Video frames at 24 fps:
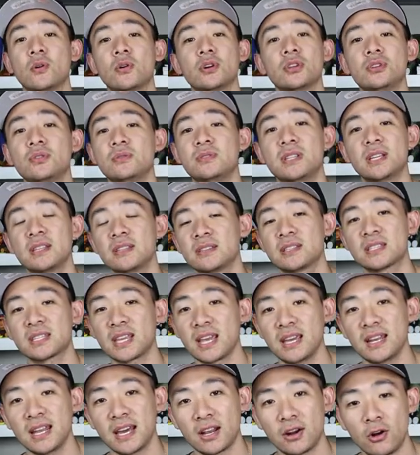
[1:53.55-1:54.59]
or you didn't
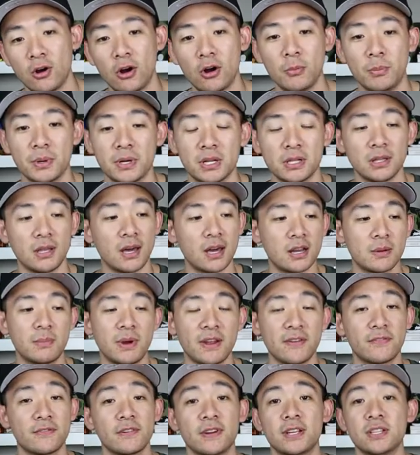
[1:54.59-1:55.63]
skate at all but a lot of
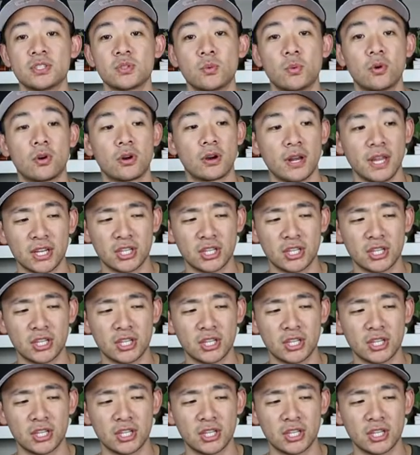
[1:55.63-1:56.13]
my friends wore